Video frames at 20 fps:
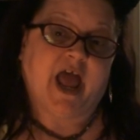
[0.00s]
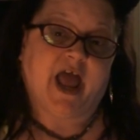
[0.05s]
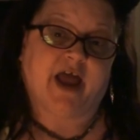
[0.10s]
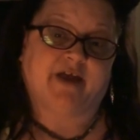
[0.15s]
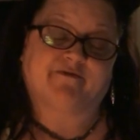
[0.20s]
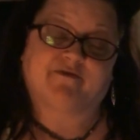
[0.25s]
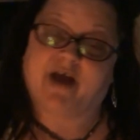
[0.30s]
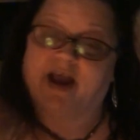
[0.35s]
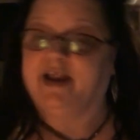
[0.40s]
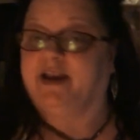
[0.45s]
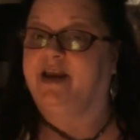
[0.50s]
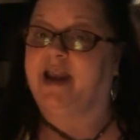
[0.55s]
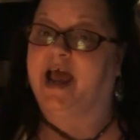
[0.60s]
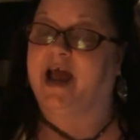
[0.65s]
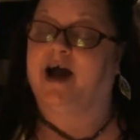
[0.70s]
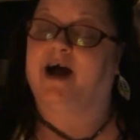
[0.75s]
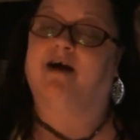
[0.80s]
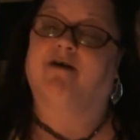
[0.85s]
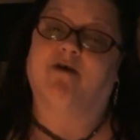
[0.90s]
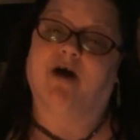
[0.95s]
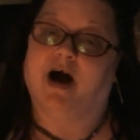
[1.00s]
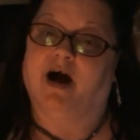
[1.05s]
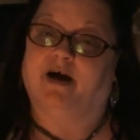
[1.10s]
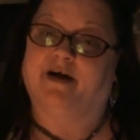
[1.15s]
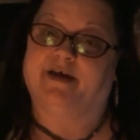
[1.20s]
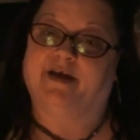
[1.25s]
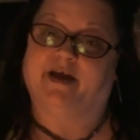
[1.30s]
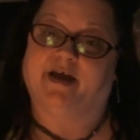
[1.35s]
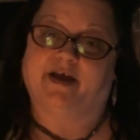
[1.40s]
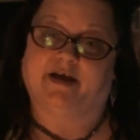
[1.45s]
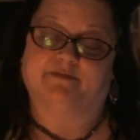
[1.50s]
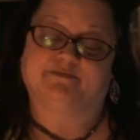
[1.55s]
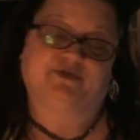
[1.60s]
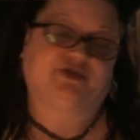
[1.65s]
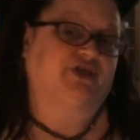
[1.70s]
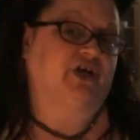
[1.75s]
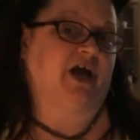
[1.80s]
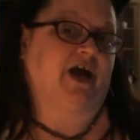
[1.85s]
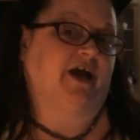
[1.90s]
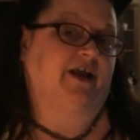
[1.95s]
And right now, I am
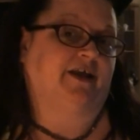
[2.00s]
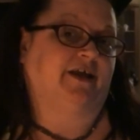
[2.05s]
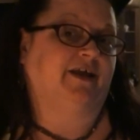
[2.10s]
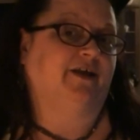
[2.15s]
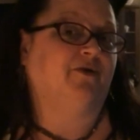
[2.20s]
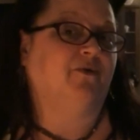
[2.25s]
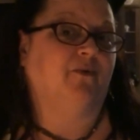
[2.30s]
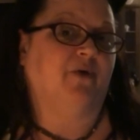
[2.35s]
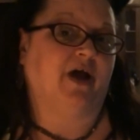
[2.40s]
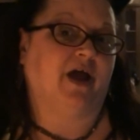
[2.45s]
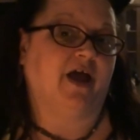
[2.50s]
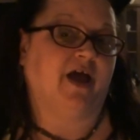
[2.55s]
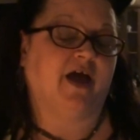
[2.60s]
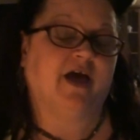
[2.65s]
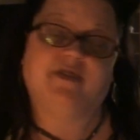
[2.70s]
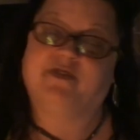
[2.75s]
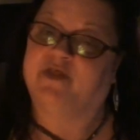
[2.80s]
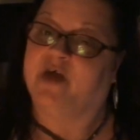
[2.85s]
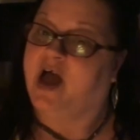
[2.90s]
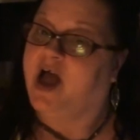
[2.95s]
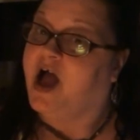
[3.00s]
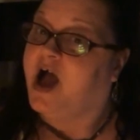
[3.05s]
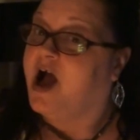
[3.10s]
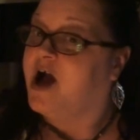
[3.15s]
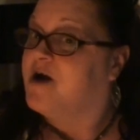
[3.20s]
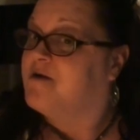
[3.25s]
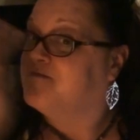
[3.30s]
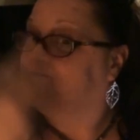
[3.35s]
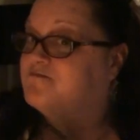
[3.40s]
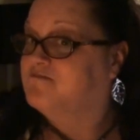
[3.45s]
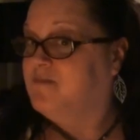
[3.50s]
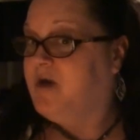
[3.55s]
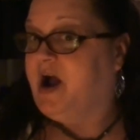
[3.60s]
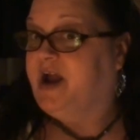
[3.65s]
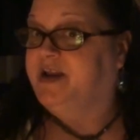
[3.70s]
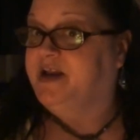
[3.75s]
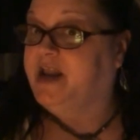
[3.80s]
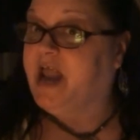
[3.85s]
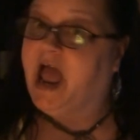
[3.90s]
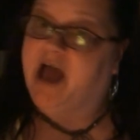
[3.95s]
chatting with
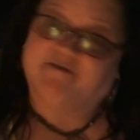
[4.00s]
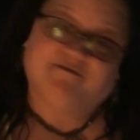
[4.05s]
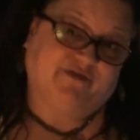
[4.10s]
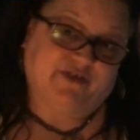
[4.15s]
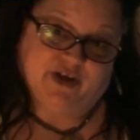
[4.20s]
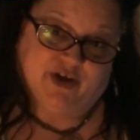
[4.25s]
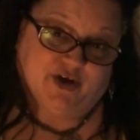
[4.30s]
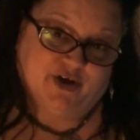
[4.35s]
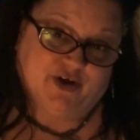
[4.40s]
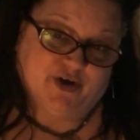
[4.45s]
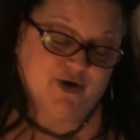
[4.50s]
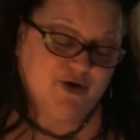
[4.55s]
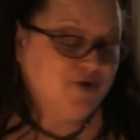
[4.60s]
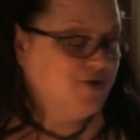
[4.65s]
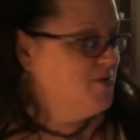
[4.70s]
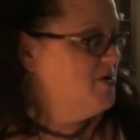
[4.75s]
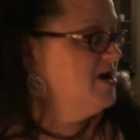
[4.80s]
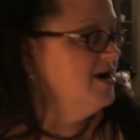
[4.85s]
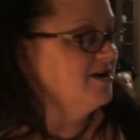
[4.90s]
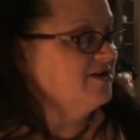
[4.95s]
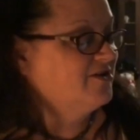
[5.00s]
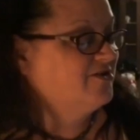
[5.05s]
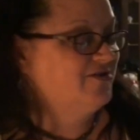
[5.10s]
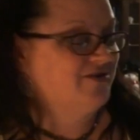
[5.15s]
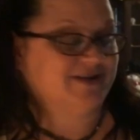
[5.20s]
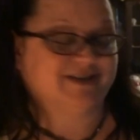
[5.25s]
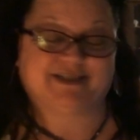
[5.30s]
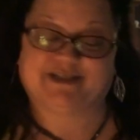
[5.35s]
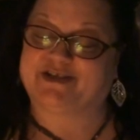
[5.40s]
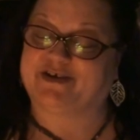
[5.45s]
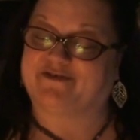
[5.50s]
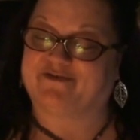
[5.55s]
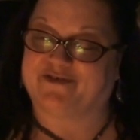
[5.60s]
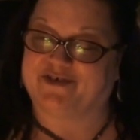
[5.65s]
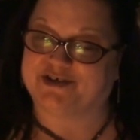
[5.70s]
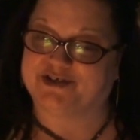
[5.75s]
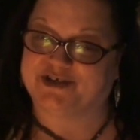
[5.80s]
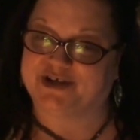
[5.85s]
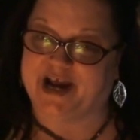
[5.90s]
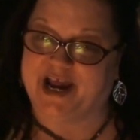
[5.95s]
my nephew,
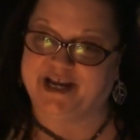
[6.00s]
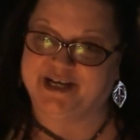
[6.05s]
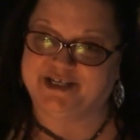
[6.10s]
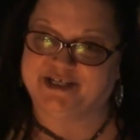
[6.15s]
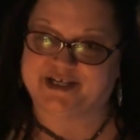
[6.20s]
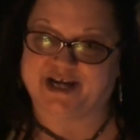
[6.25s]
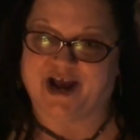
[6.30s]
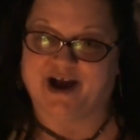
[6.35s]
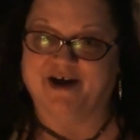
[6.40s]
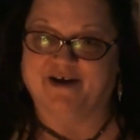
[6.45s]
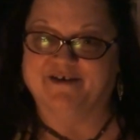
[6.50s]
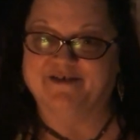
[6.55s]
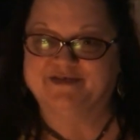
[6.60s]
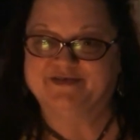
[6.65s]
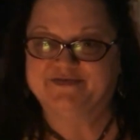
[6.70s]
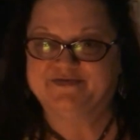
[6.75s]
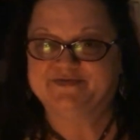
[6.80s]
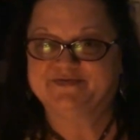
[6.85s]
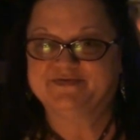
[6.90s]
Christopher Tracho.